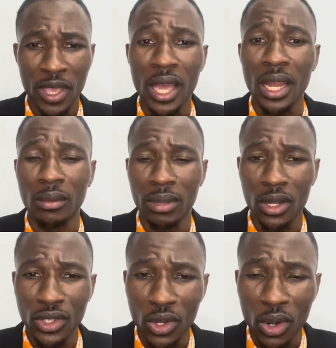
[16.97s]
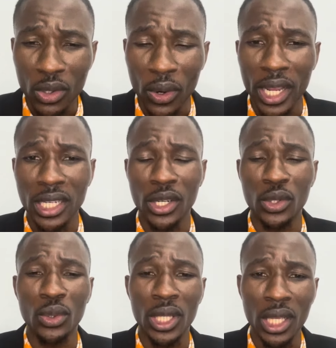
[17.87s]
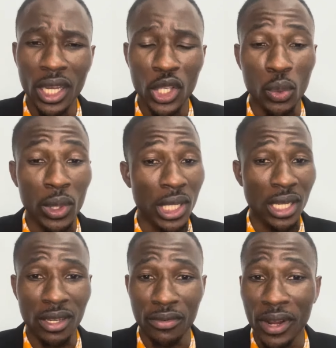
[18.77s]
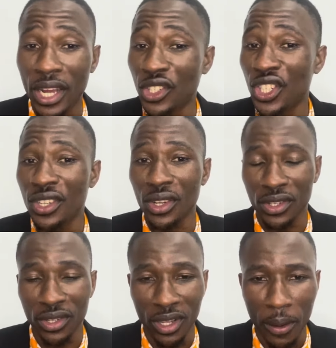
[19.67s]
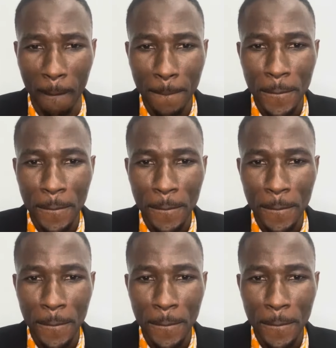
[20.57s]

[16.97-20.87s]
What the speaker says: And because God connected you here, you will testify in Jesus' name.